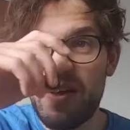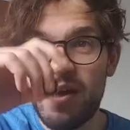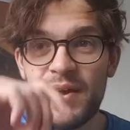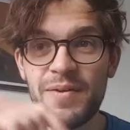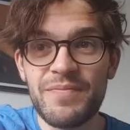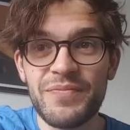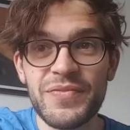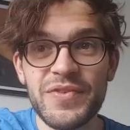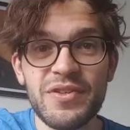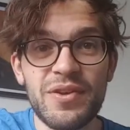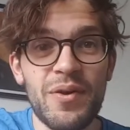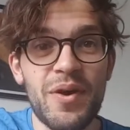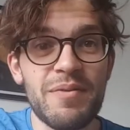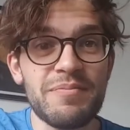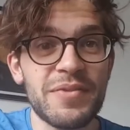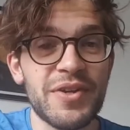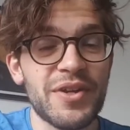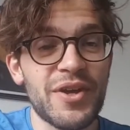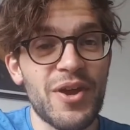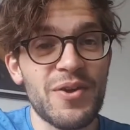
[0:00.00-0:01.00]
So I'm
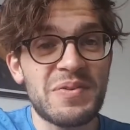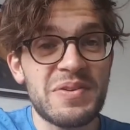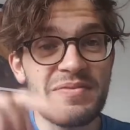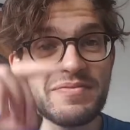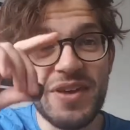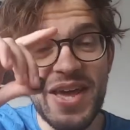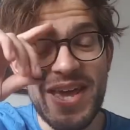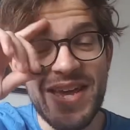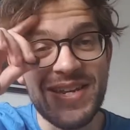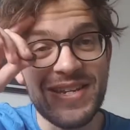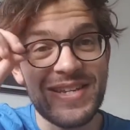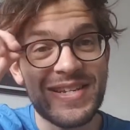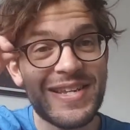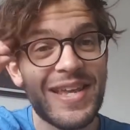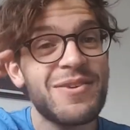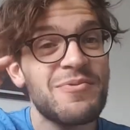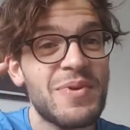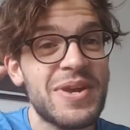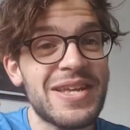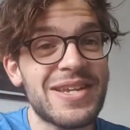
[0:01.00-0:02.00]
going to go with
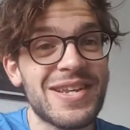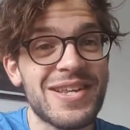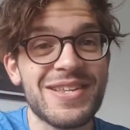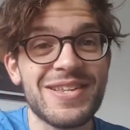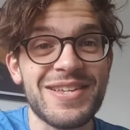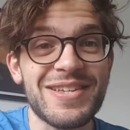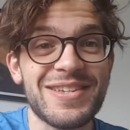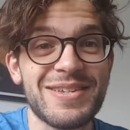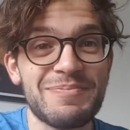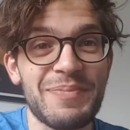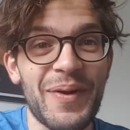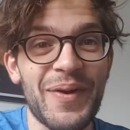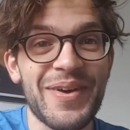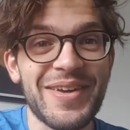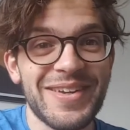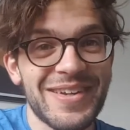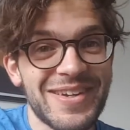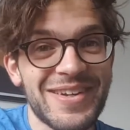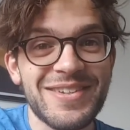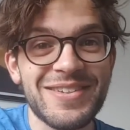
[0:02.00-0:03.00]
Eensy Weensy
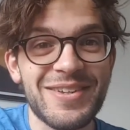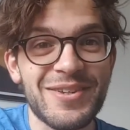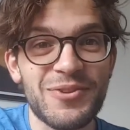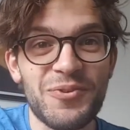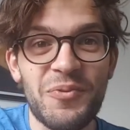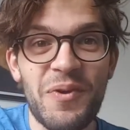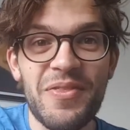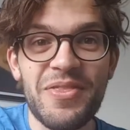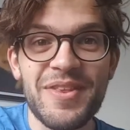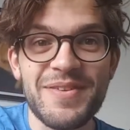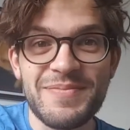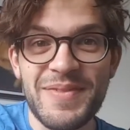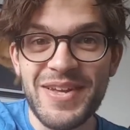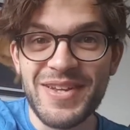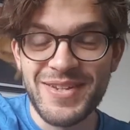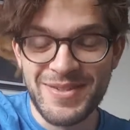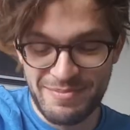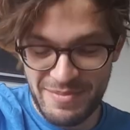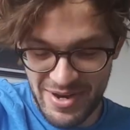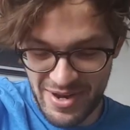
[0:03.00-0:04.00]
Spider because it's the one that
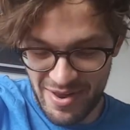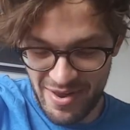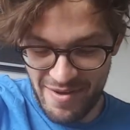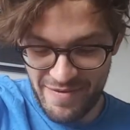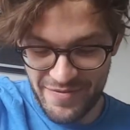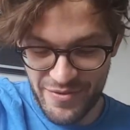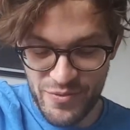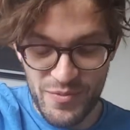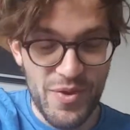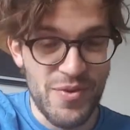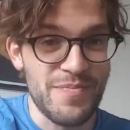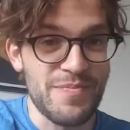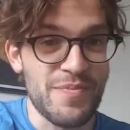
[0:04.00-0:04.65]
makes me laugh the